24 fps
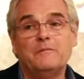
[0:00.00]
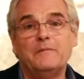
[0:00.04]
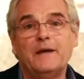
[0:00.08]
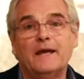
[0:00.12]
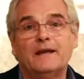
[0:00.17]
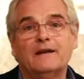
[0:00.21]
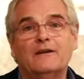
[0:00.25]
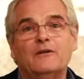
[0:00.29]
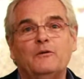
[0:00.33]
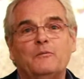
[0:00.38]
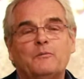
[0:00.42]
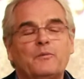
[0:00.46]

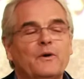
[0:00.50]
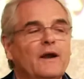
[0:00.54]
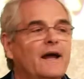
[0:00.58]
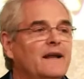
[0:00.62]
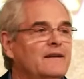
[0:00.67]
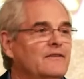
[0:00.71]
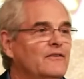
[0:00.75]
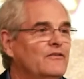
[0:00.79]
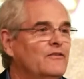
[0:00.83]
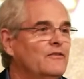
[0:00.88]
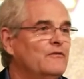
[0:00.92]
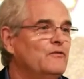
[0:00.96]
medical
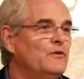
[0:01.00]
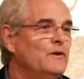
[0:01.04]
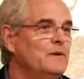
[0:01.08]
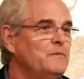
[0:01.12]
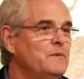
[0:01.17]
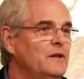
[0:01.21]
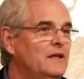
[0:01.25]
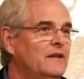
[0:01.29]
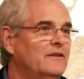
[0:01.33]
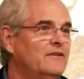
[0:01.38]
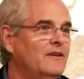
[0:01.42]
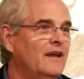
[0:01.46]
practice of
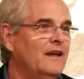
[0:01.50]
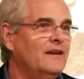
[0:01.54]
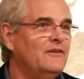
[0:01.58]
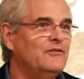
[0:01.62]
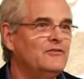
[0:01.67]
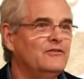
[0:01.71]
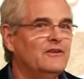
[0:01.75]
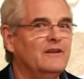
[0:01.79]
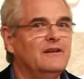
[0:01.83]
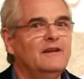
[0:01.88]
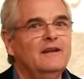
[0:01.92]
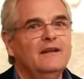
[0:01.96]

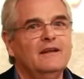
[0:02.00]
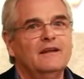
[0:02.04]
rehabilitation.